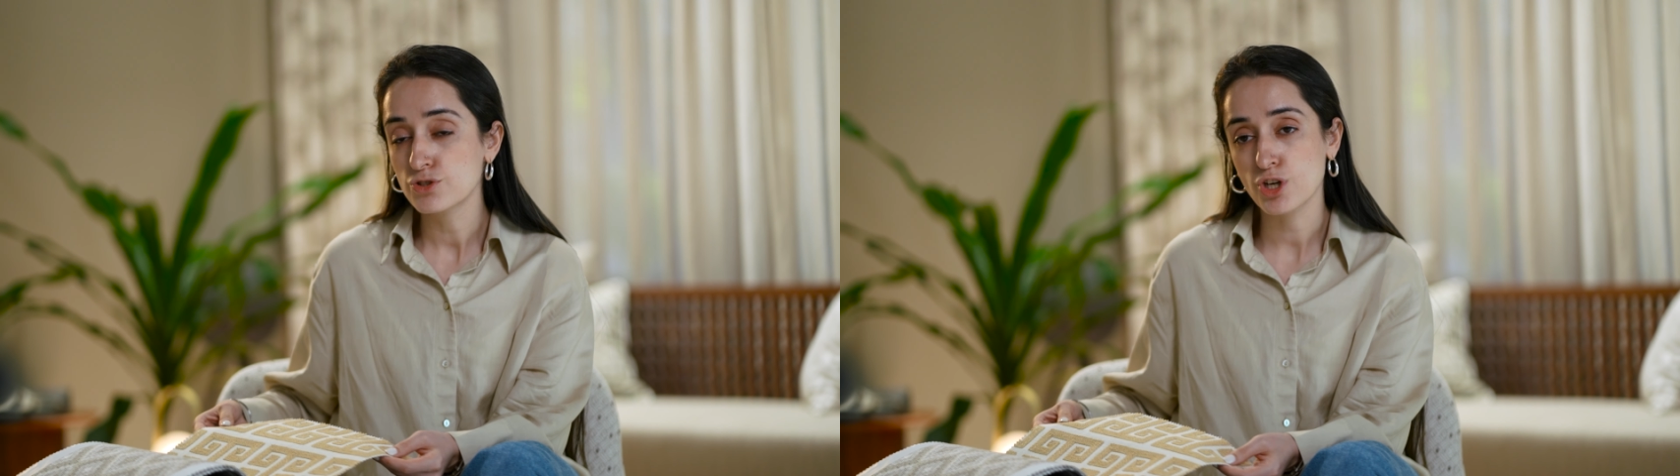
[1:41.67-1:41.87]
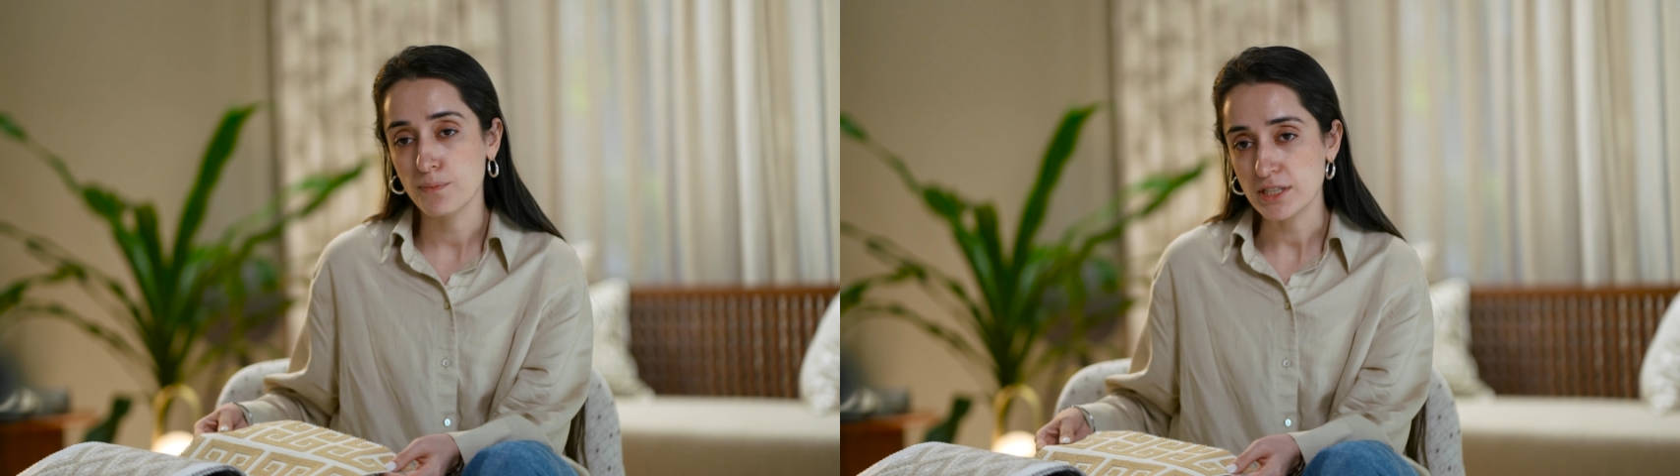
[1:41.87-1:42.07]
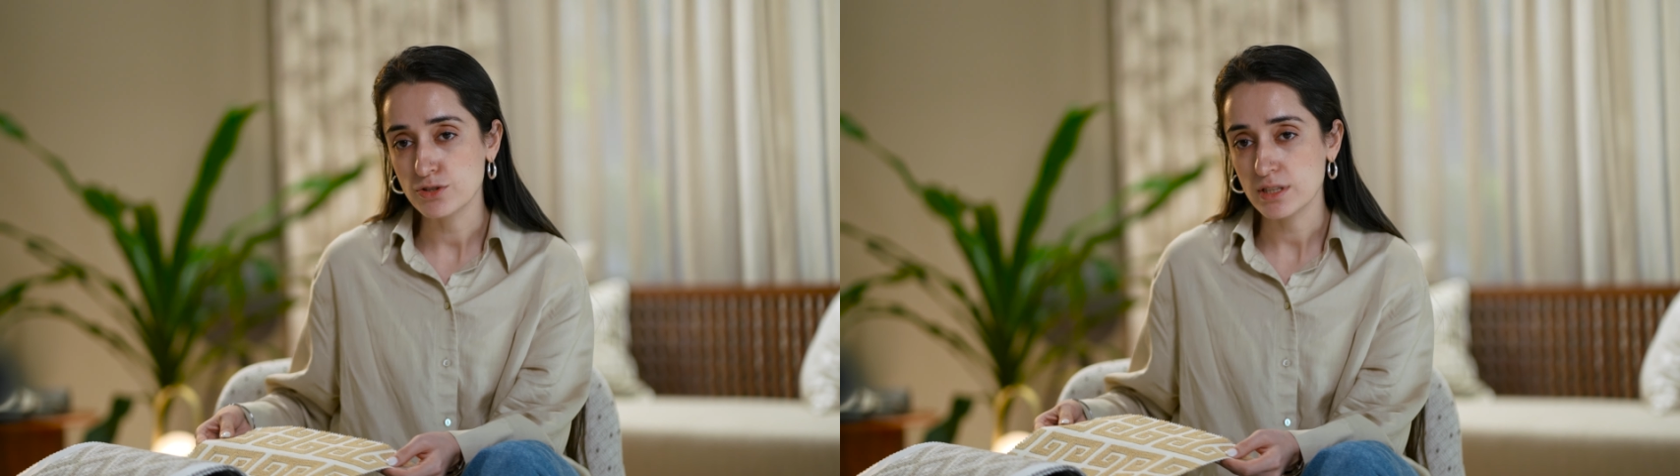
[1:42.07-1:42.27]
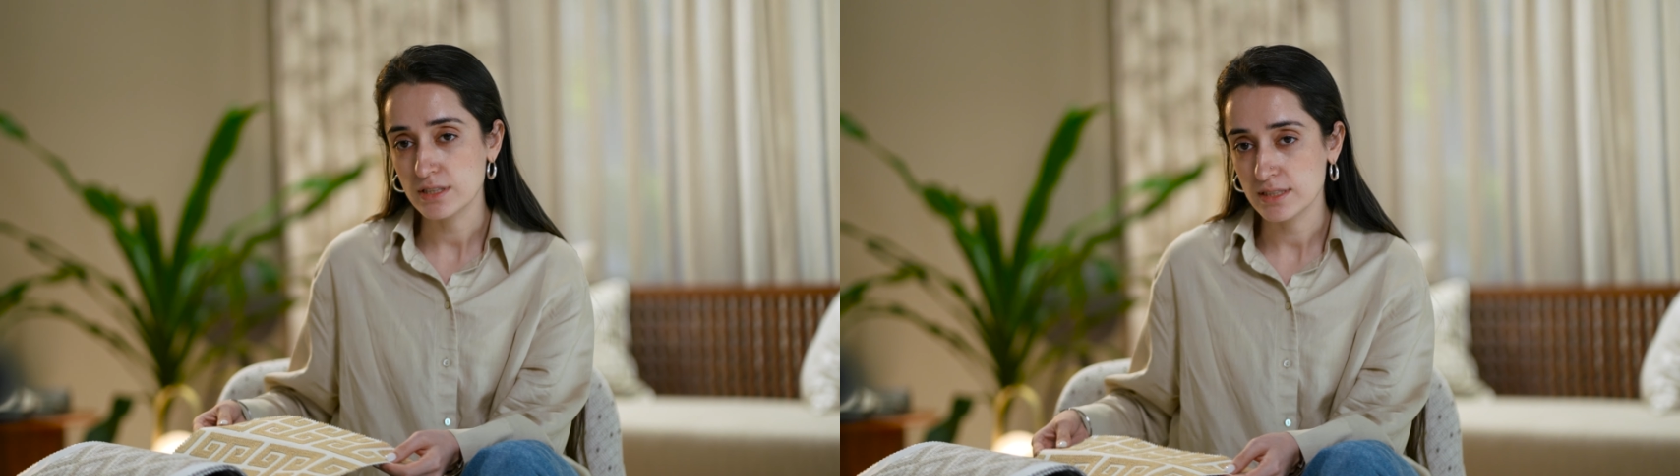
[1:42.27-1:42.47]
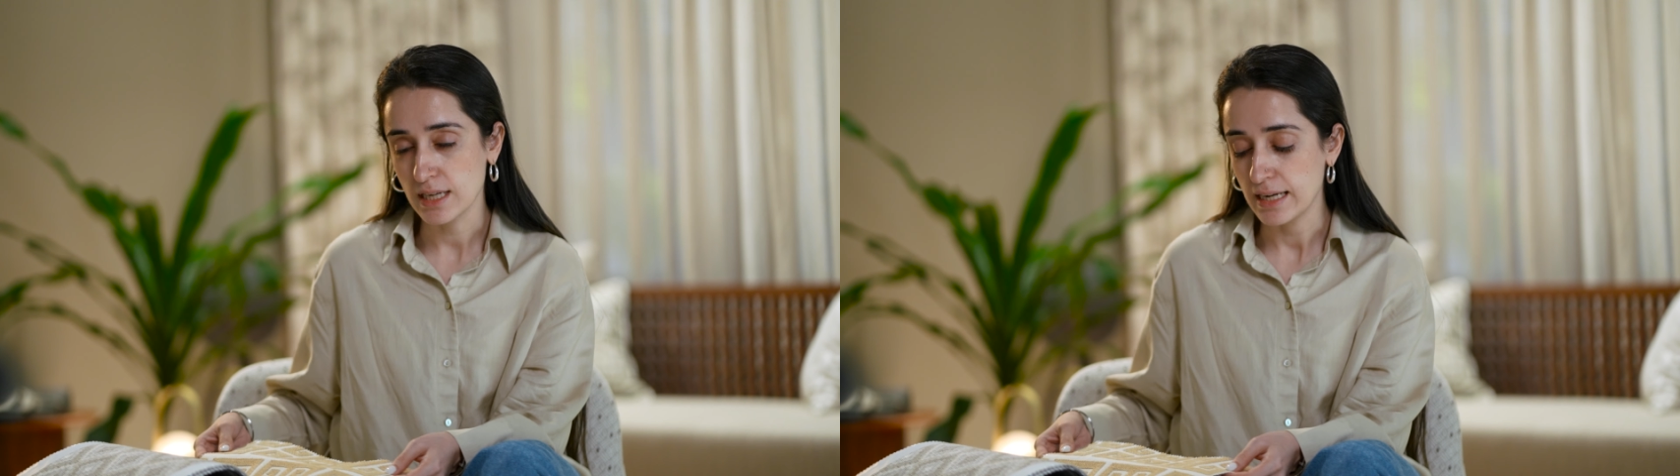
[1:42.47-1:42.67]
geometric
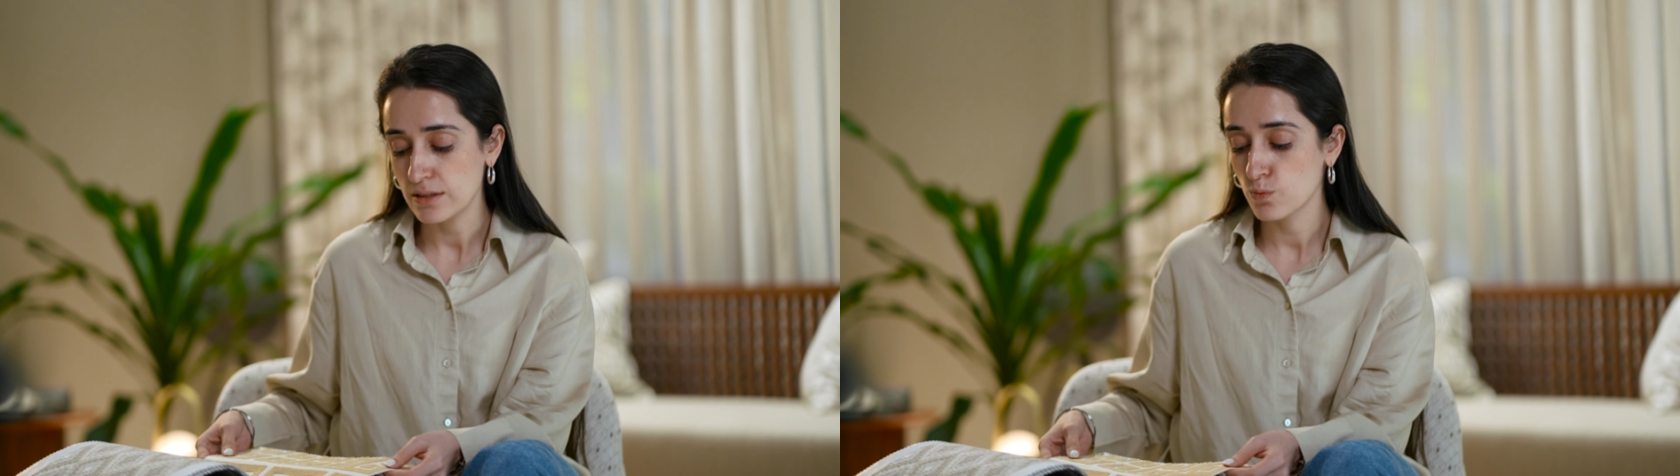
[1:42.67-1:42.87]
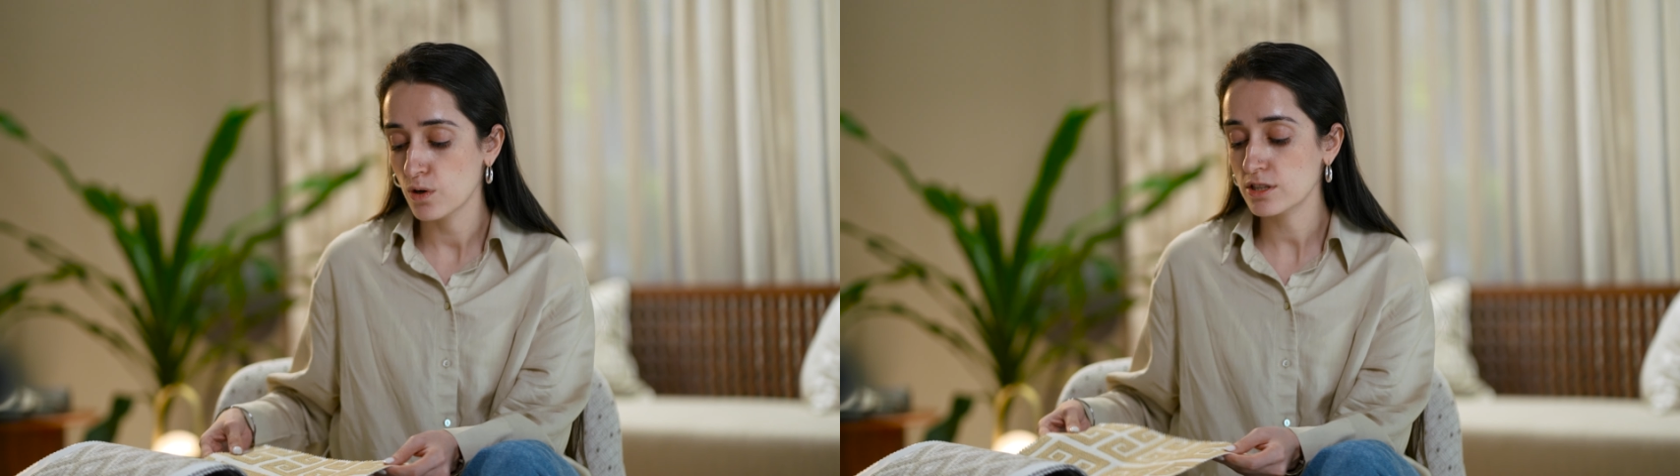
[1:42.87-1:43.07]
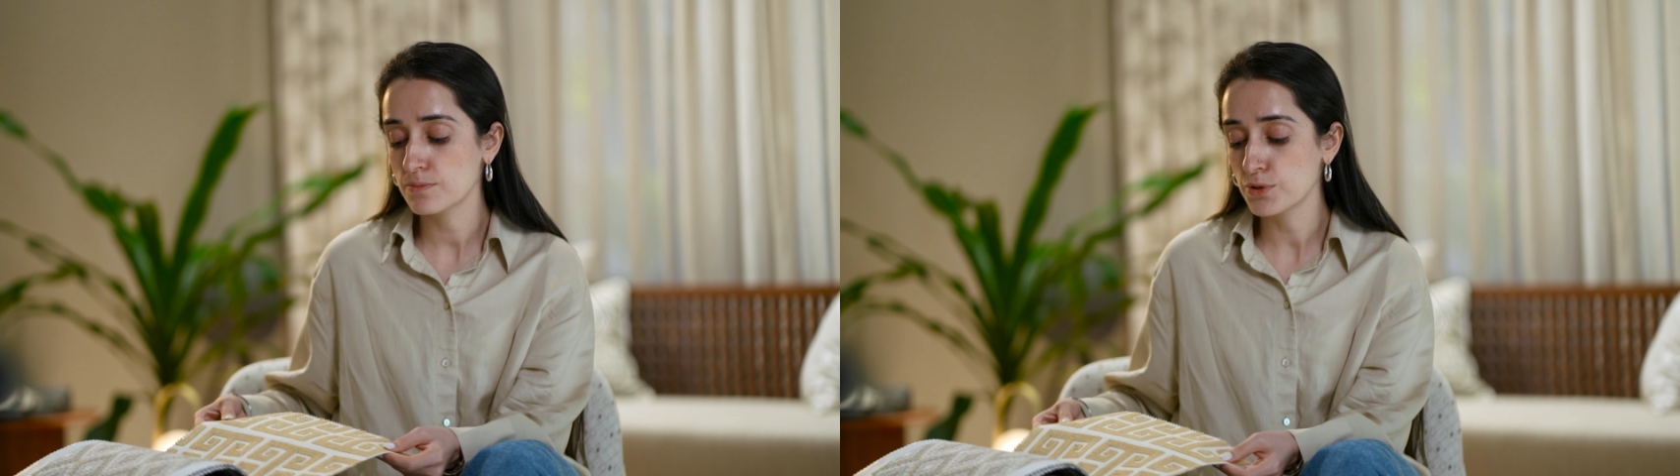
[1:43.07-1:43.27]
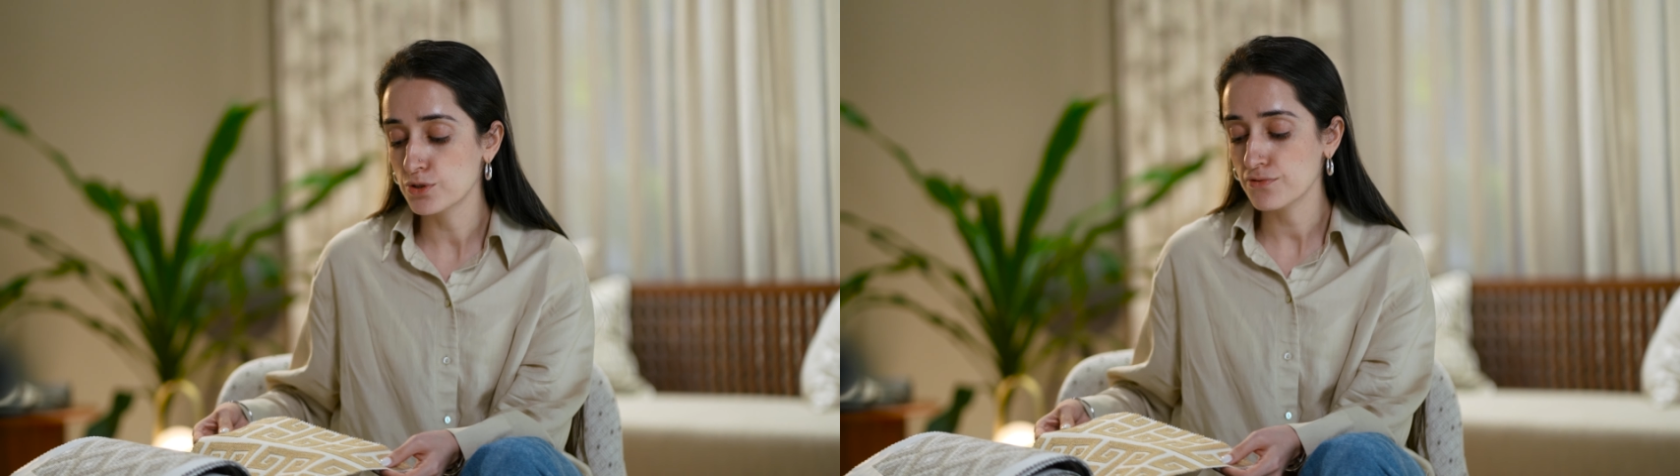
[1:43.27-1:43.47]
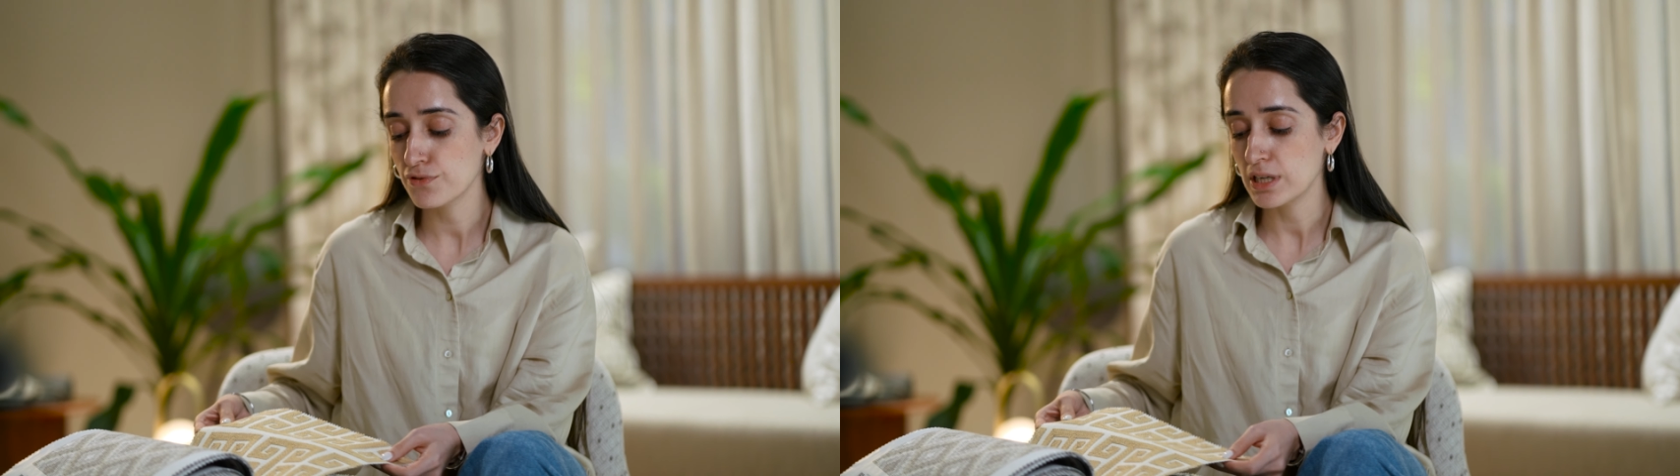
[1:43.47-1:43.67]
design, works
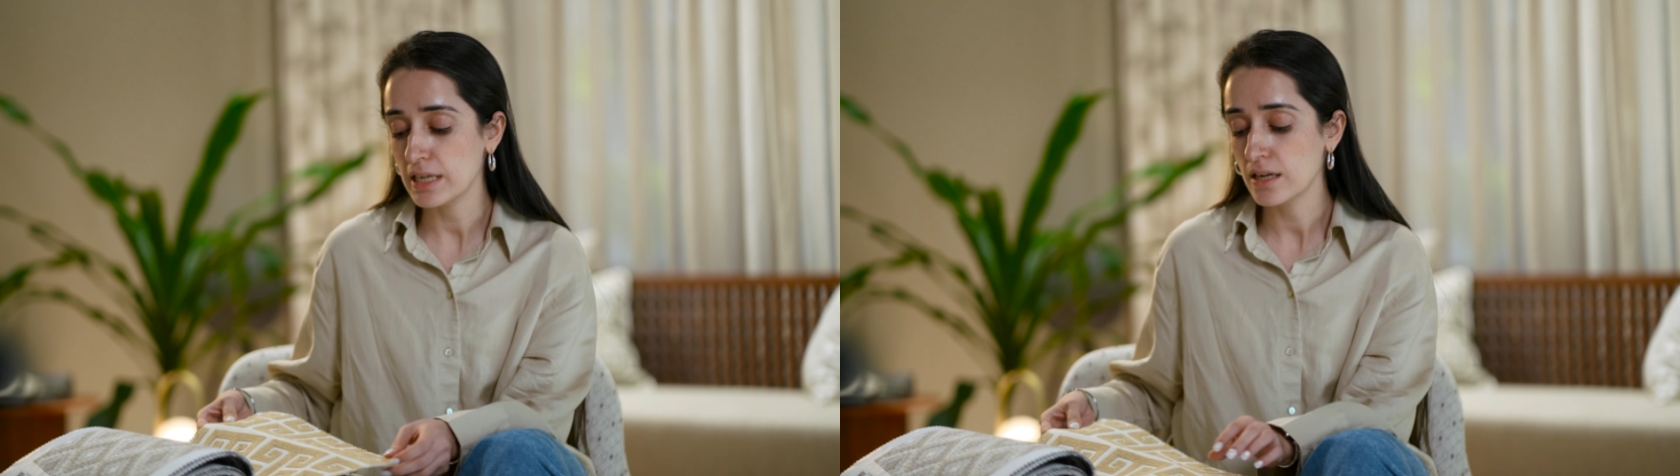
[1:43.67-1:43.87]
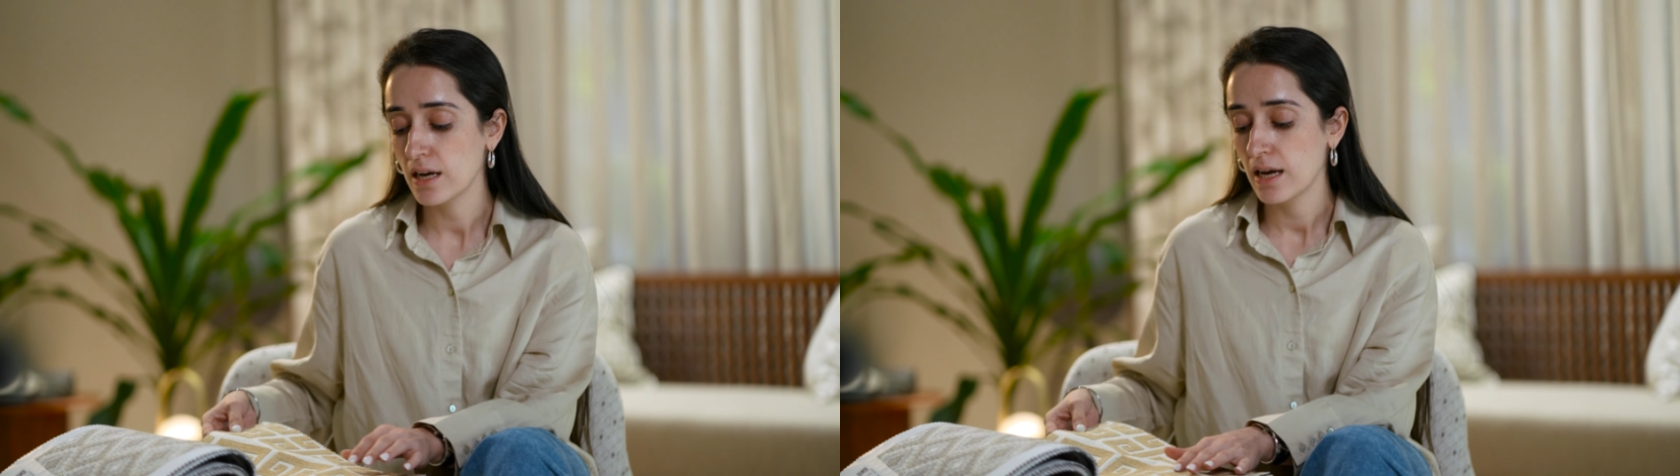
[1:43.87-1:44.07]
beautifully